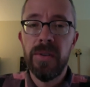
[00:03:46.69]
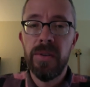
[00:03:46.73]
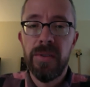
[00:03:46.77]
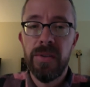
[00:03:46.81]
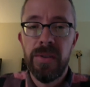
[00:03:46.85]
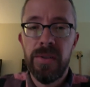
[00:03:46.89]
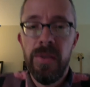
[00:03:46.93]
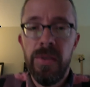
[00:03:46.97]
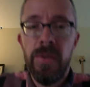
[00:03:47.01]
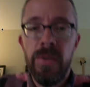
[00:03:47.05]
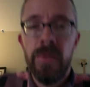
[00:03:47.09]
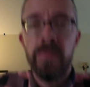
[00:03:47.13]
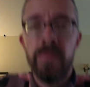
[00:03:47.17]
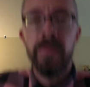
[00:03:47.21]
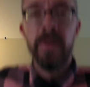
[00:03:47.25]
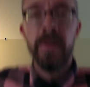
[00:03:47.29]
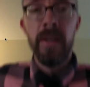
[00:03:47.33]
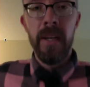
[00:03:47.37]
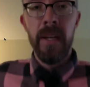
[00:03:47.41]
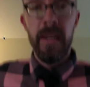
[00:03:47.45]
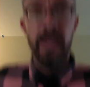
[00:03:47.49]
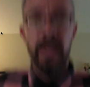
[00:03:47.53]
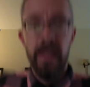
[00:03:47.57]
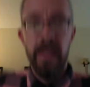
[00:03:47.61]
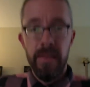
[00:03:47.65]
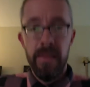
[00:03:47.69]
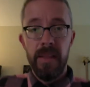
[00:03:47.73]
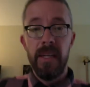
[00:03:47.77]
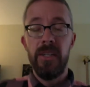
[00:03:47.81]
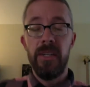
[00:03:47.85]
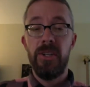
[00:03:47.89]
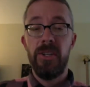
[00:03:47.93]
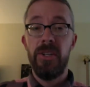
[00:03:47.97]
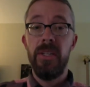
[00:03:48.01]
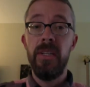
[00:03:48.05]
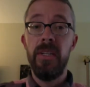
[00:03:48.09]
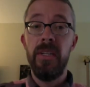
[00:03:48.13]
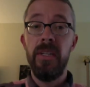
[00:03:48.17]
Zoom that
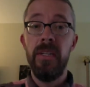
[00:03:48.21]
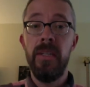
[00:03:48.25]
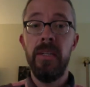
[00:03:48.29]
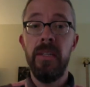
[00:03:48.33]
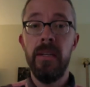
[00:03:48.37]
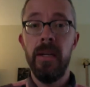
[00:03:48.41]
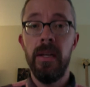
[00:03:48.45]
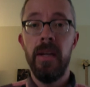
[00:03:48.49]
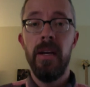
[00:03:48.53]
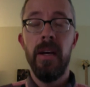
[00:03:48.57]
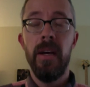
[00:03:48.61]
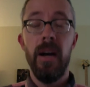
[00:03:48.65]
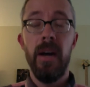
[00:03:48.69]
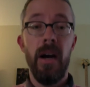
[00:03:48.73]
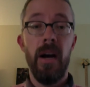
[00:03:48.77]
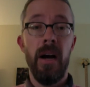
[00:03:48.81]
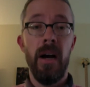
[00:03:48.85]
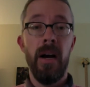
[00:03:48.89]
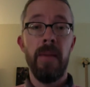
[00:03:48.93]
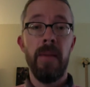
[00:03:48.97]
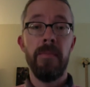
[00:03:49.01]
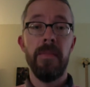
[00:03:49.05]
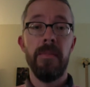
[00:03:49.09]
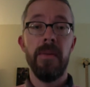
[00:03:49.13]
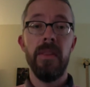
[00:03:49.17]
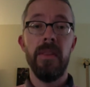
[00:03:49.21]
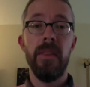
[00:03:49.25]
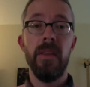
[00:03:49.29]
she um,